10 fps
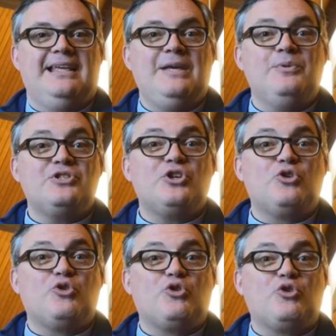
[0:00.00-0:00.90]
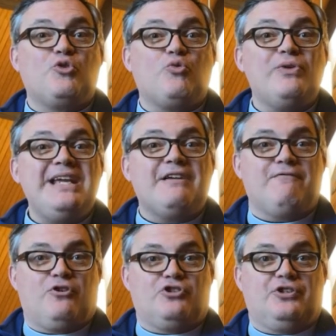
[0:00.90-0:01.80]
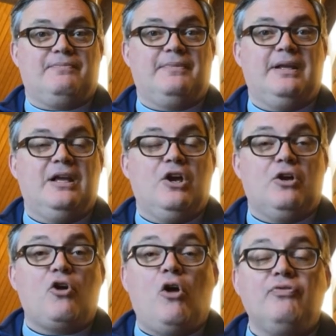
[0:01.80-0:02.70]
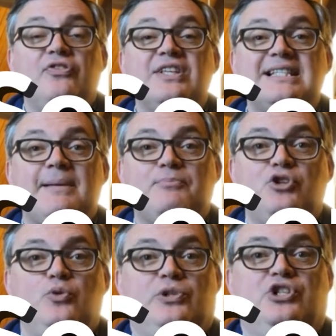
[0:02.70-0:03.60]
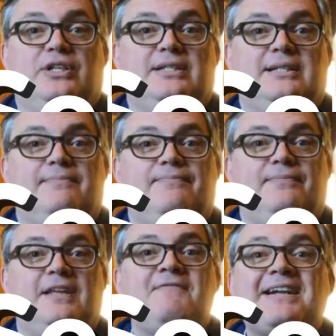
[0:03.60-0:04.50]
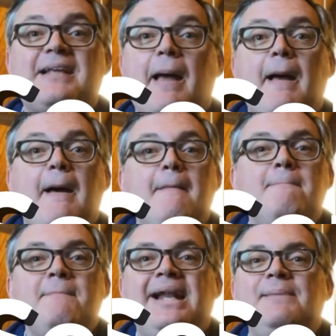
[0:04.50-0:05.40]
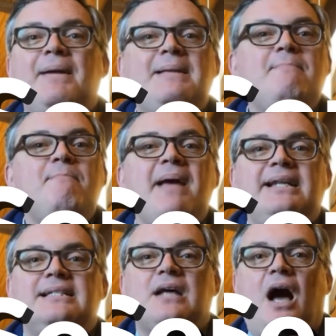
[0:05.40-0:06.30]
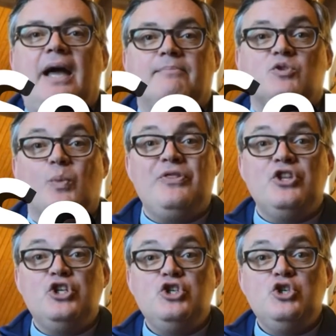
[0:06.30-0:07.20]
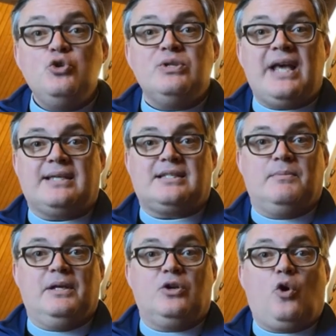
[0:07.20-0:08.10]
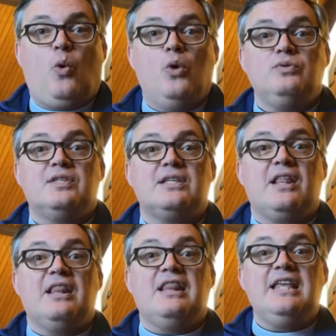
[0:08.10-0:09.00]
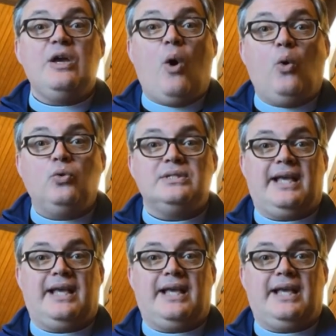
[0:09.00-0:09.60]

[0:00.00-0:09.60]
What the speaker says: It was the Greek version, called the Septuagint. In fact, many, many, many times when the New Testament quotes the Old